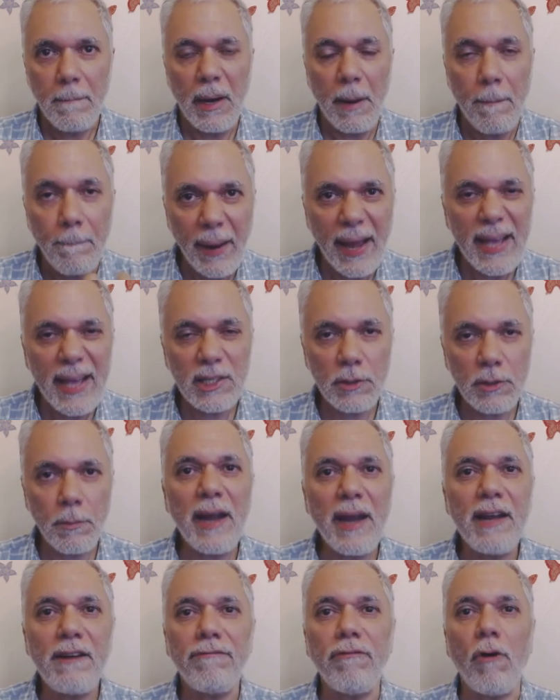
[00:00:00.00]

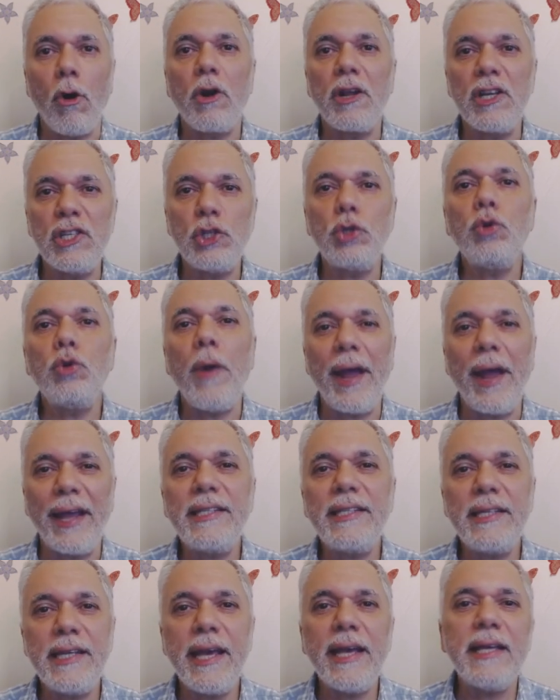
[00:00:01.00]
replacement for a zoo
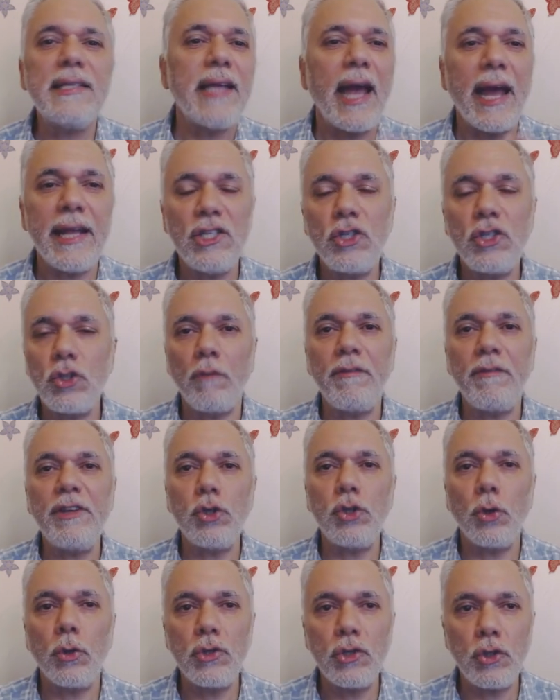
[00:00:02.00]
XTS and so
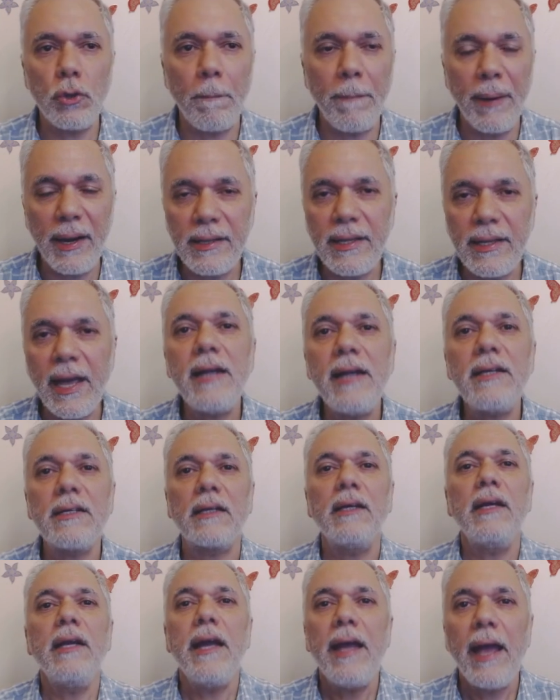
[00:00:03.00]
we chose to build that